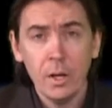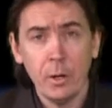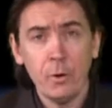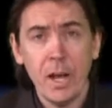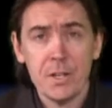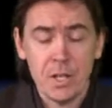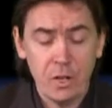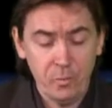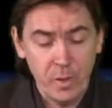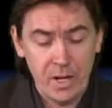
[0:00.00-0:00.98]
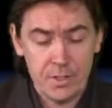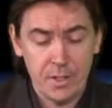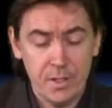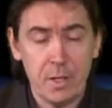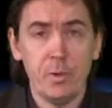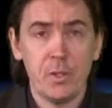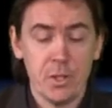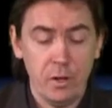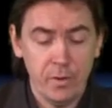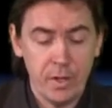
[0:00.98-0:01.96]
Now, NASA have passed these
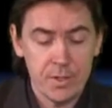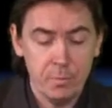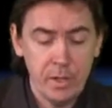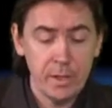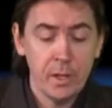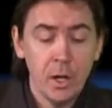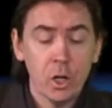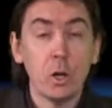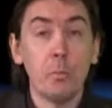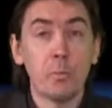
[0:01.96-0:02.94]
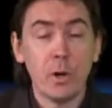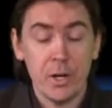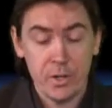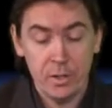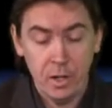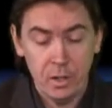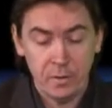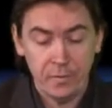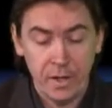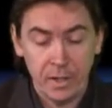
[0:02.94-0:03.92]
images off as mere compression
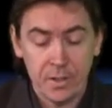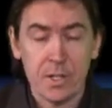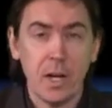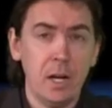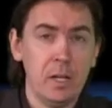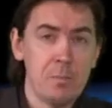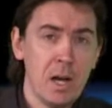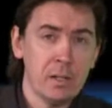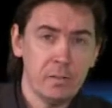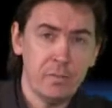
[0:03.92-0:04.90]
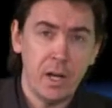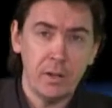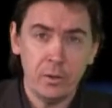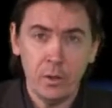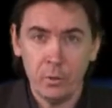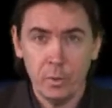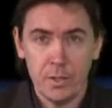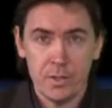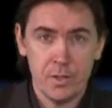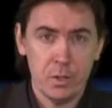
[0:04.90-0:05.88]
artifacts, highly magnified. In other
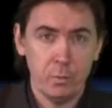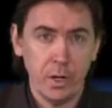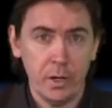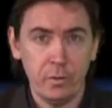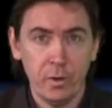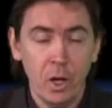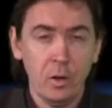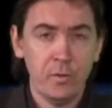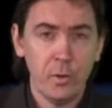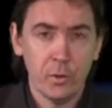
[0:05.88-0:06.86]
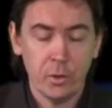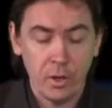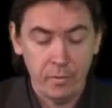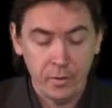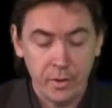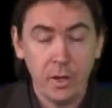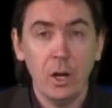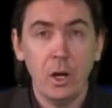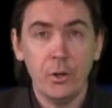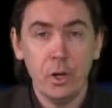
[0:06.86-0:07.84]
words, there's some kind of photographic
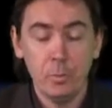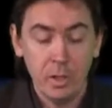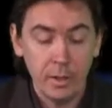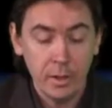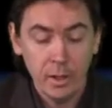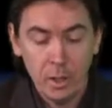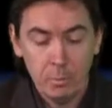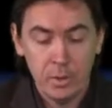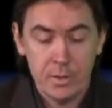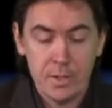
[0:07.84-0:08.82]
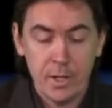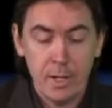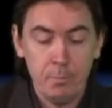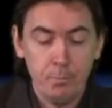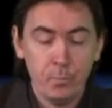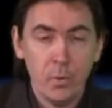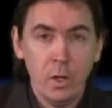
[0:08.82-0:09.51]
anomaly. But some